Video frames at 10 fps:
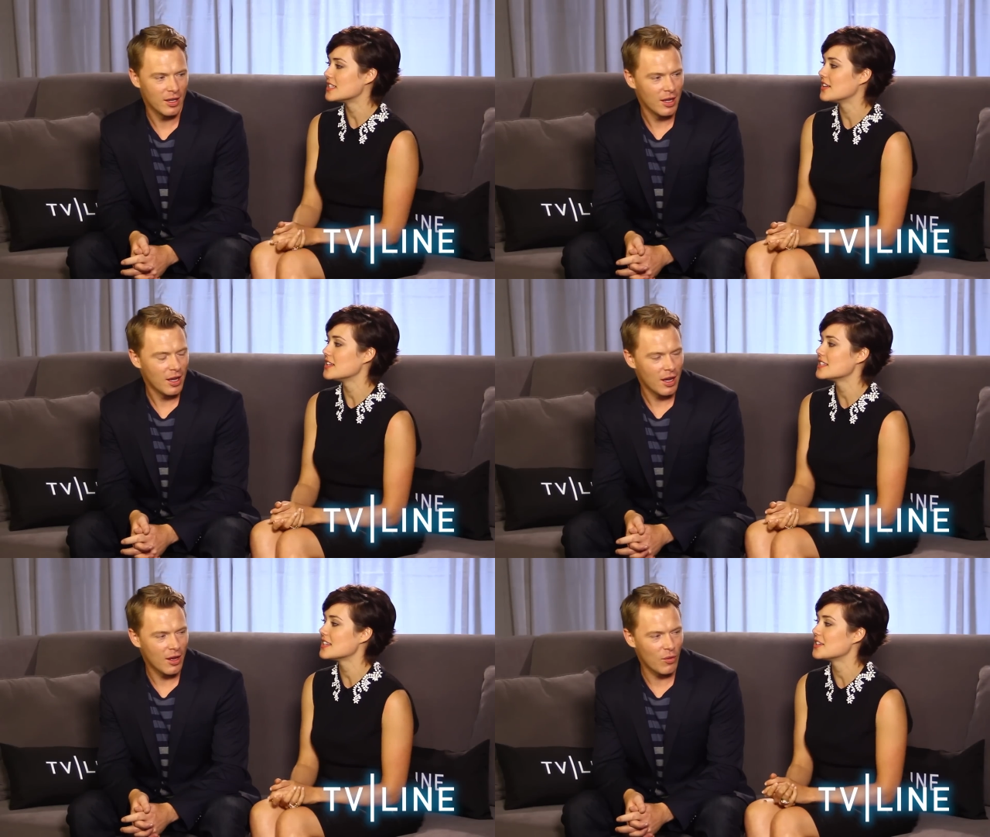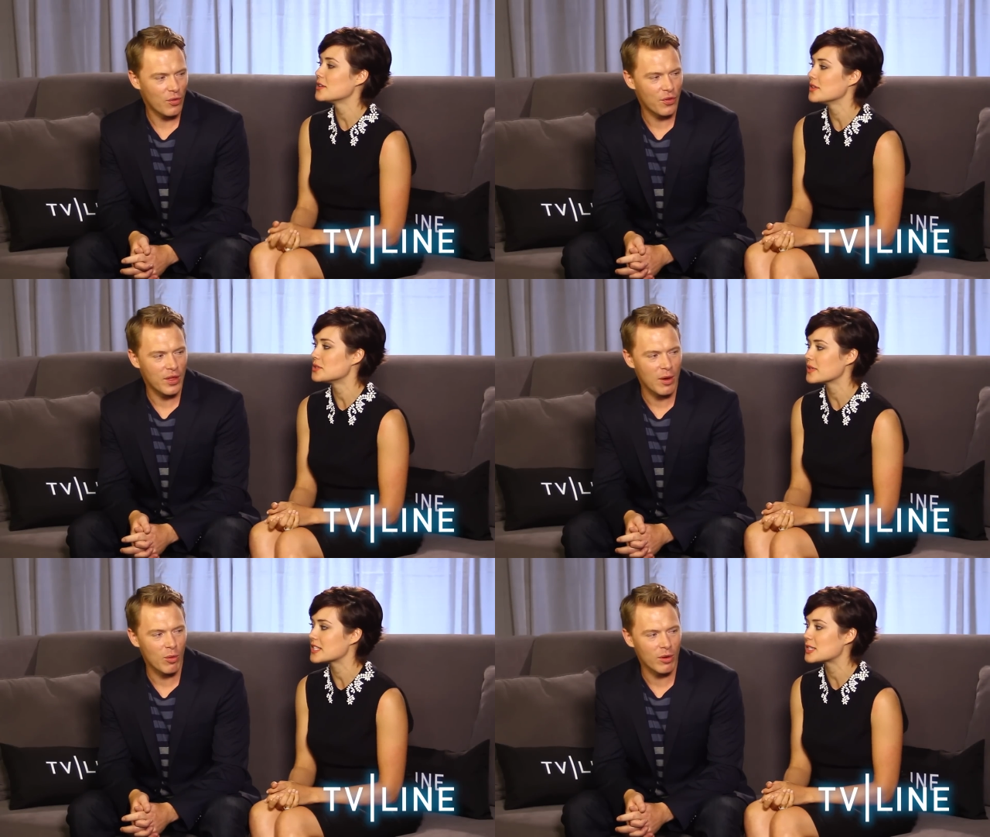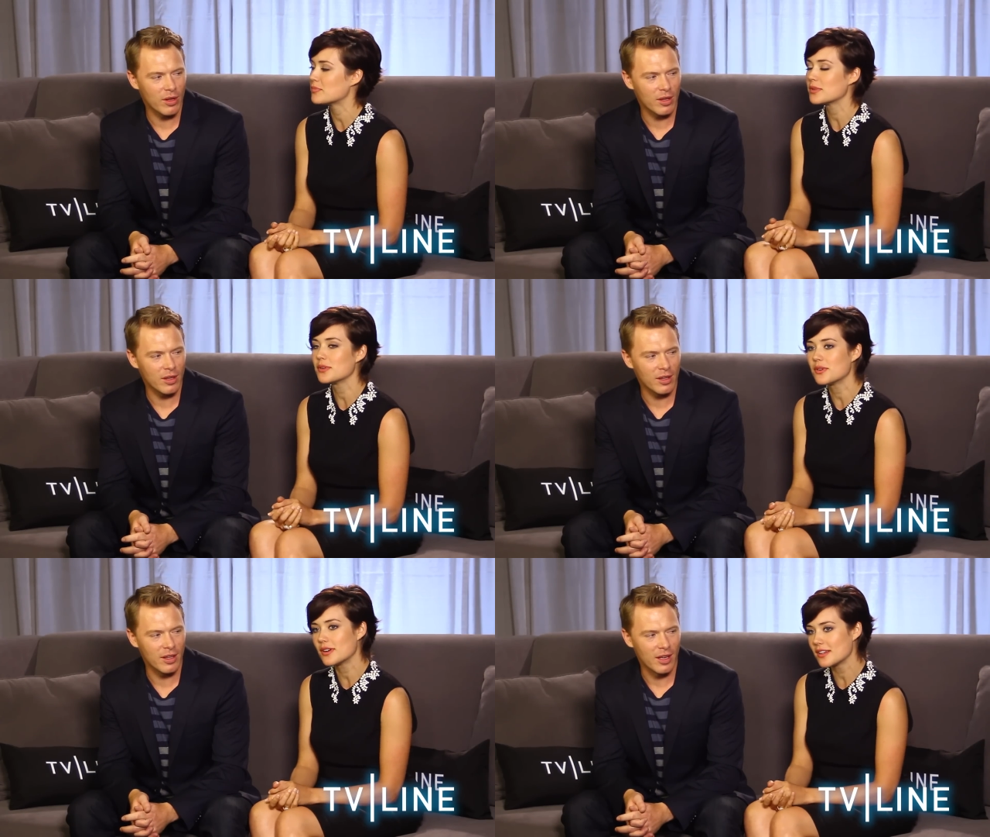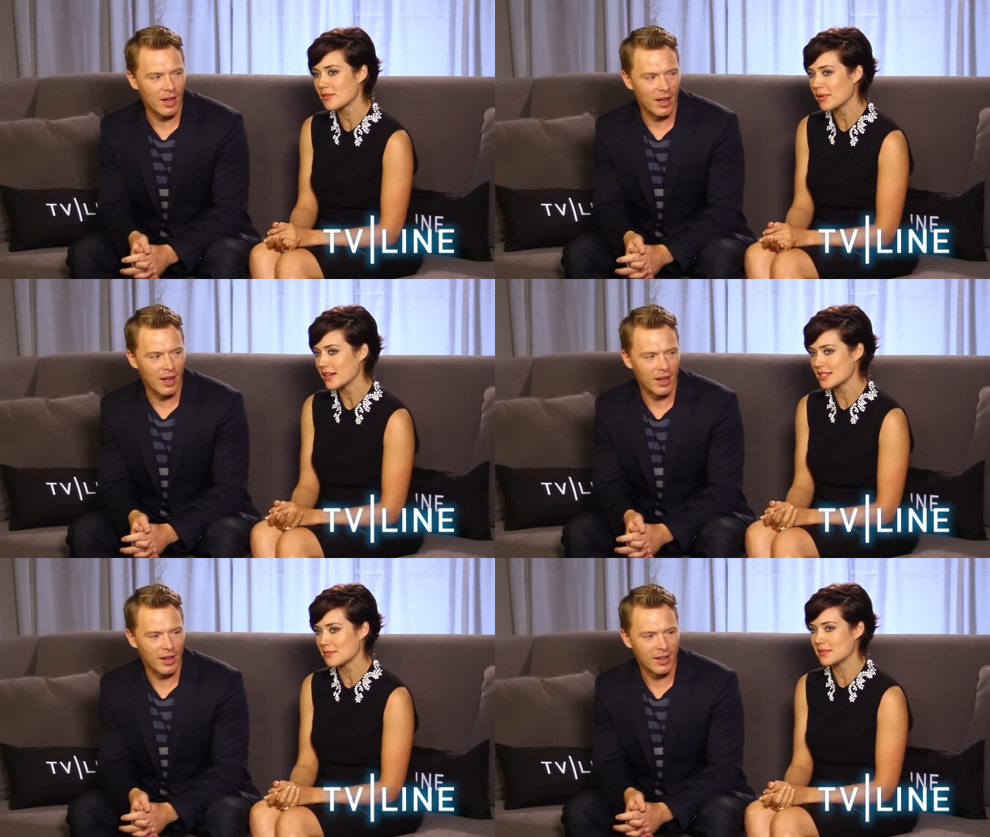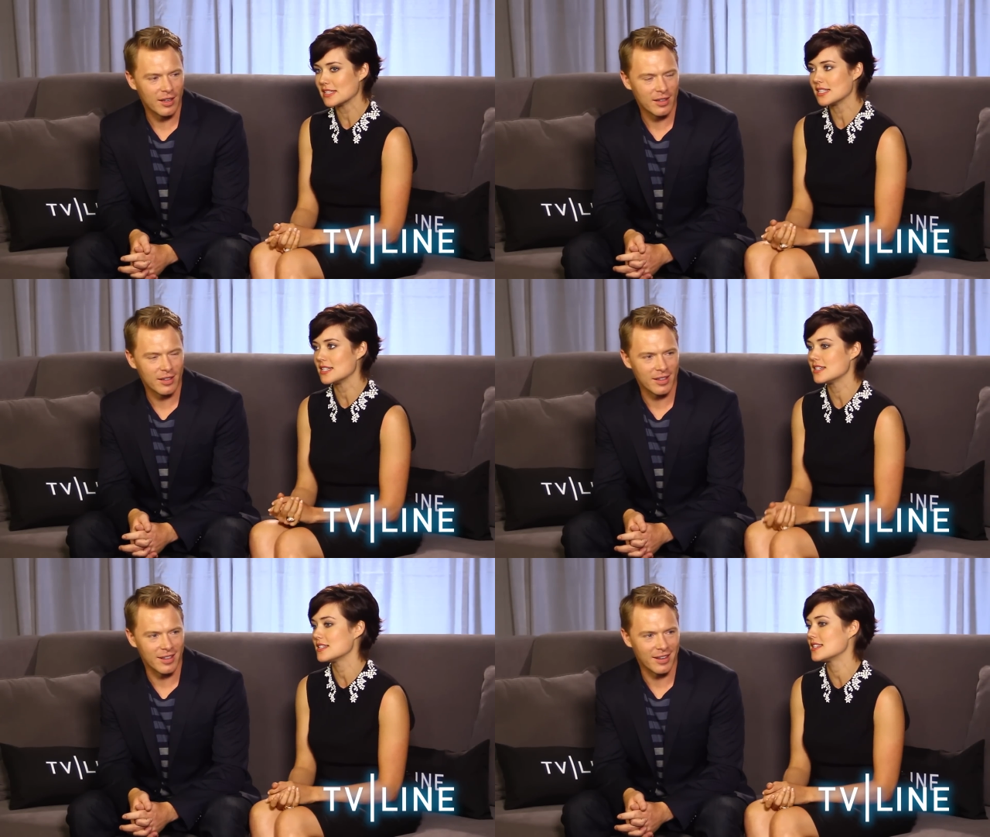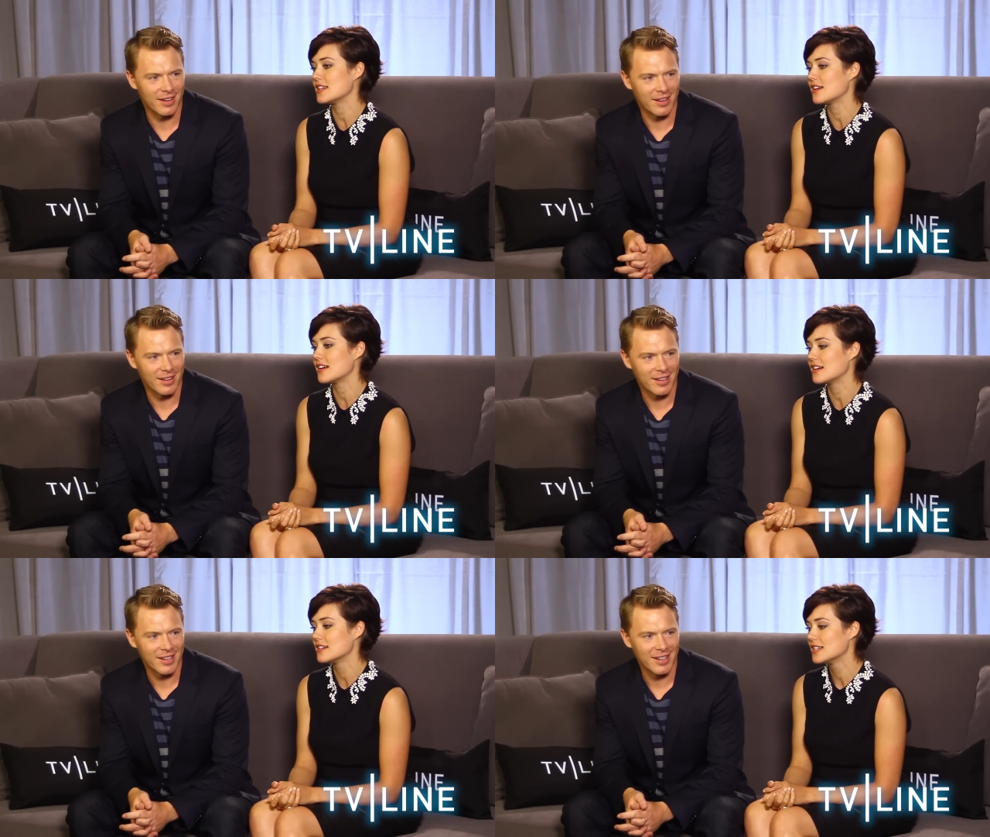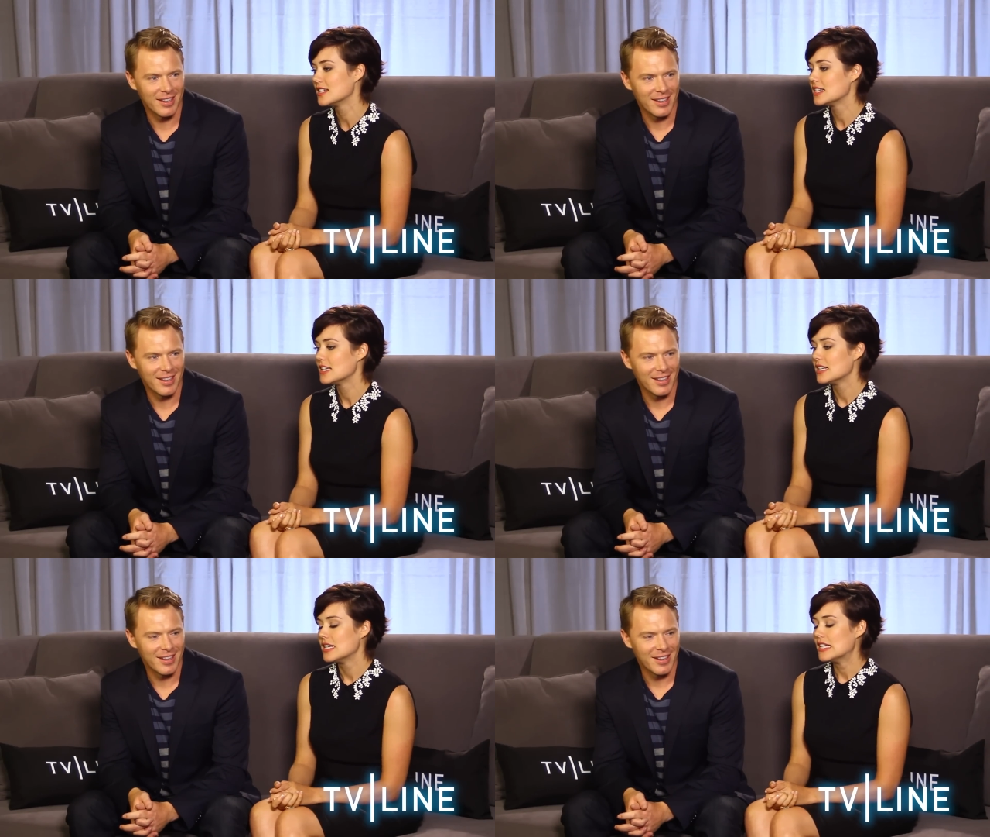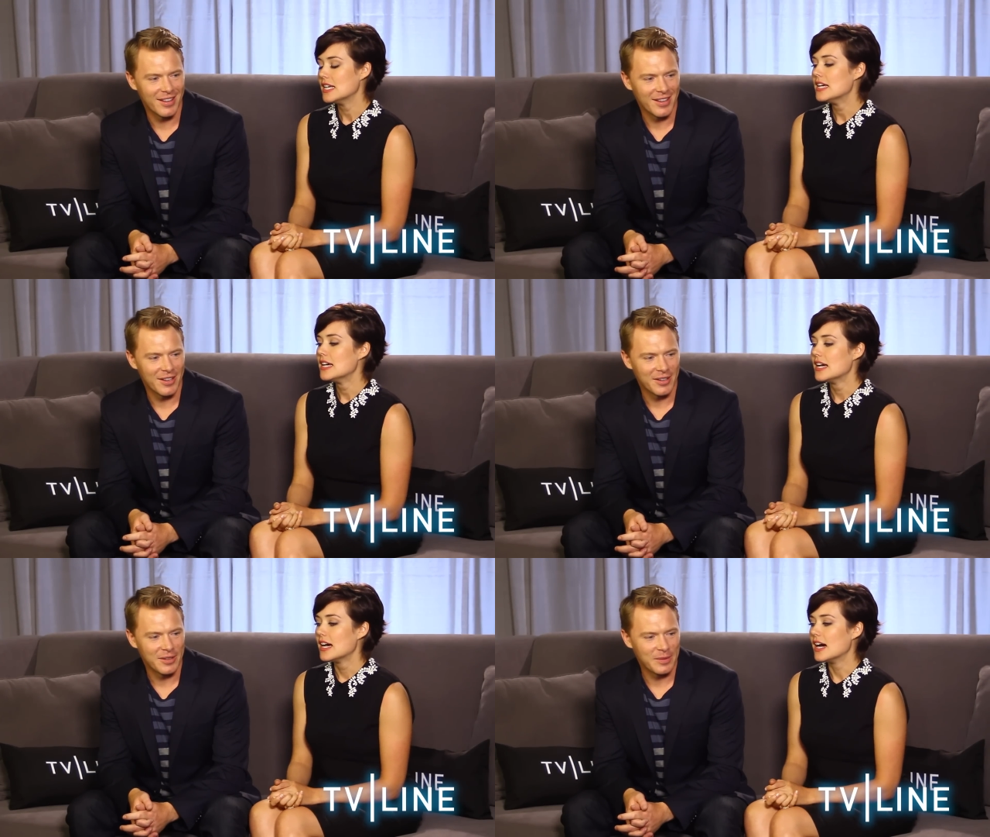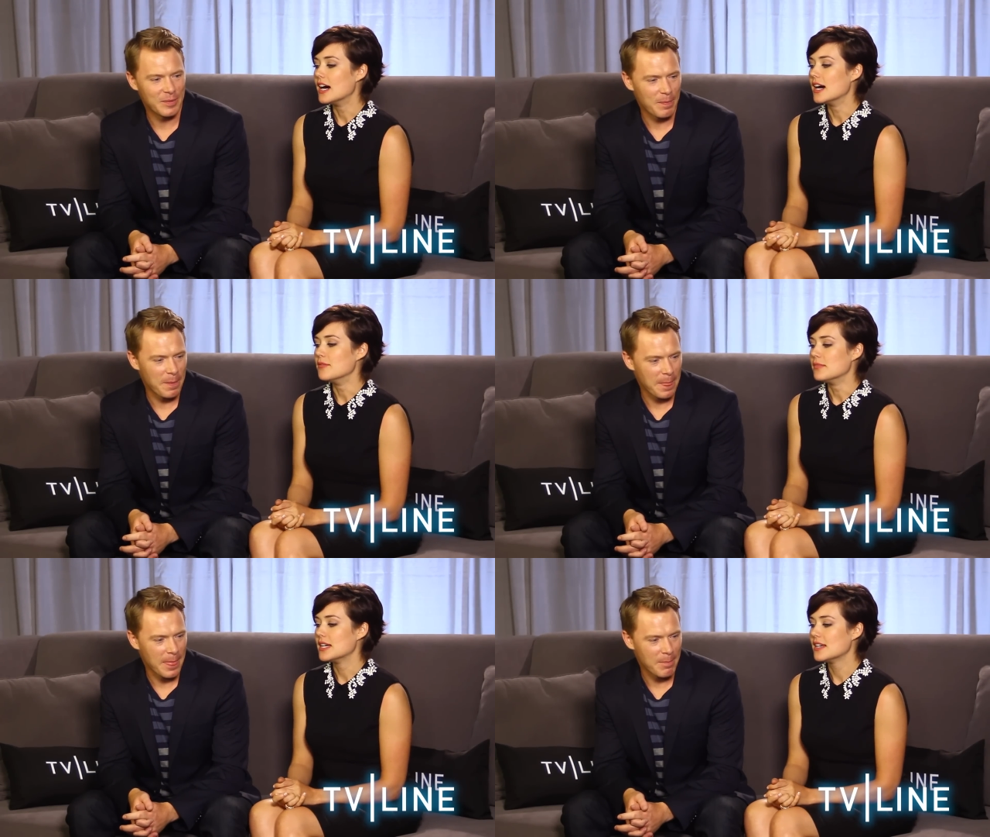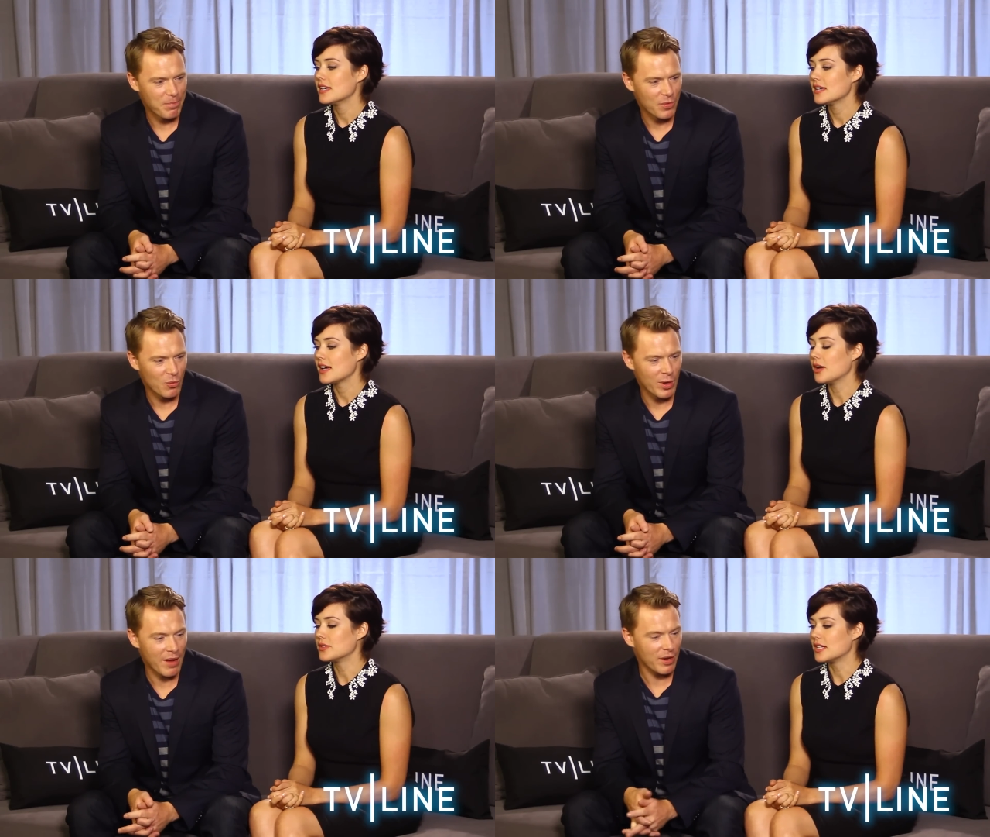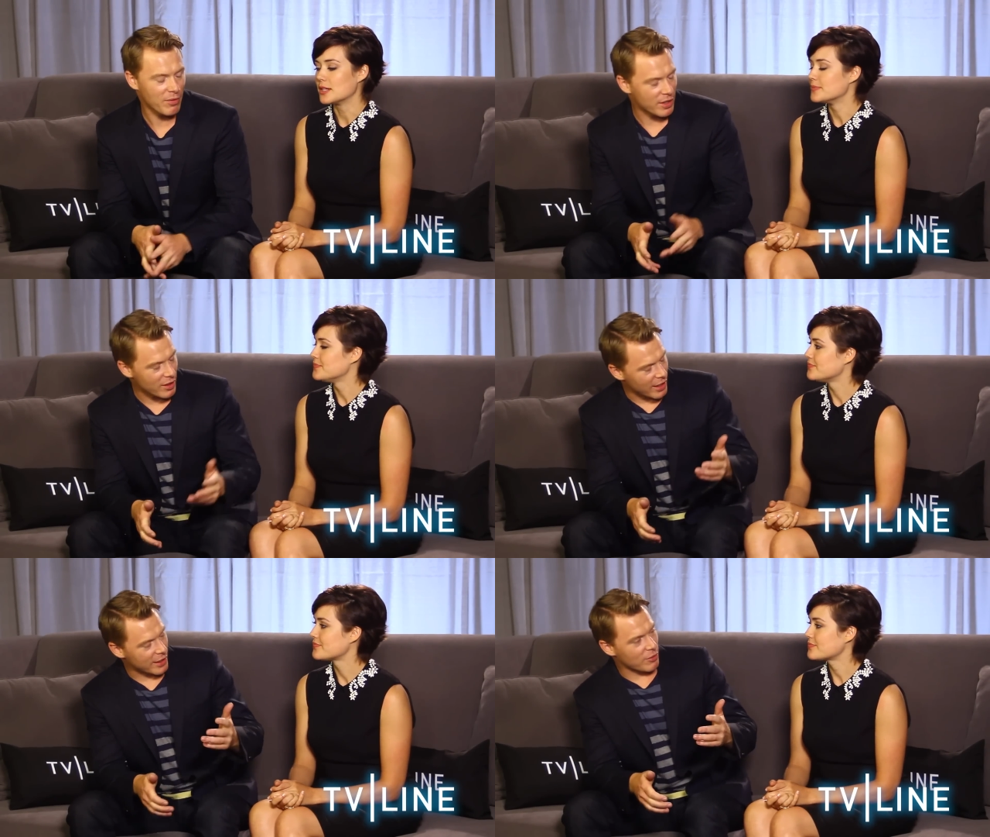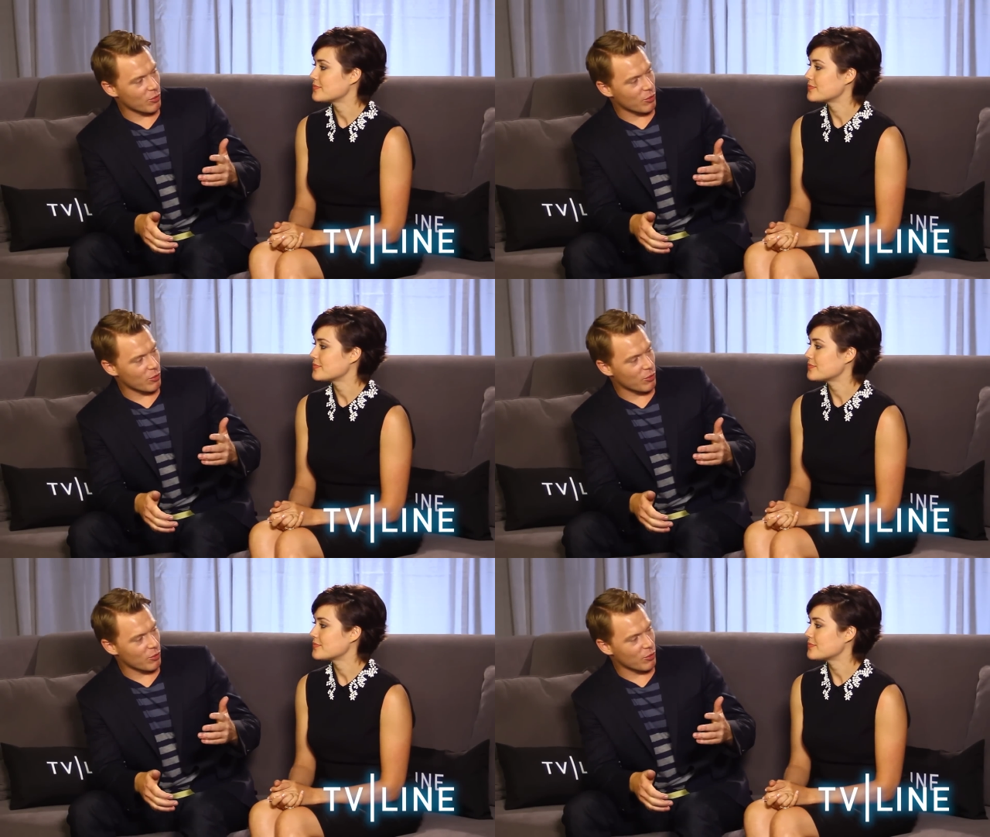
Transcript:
Speaker 1: down. They said they're going they to explore were, yeah, the possibilities yeah. that are um, we haven't
Speaker 2: there. even like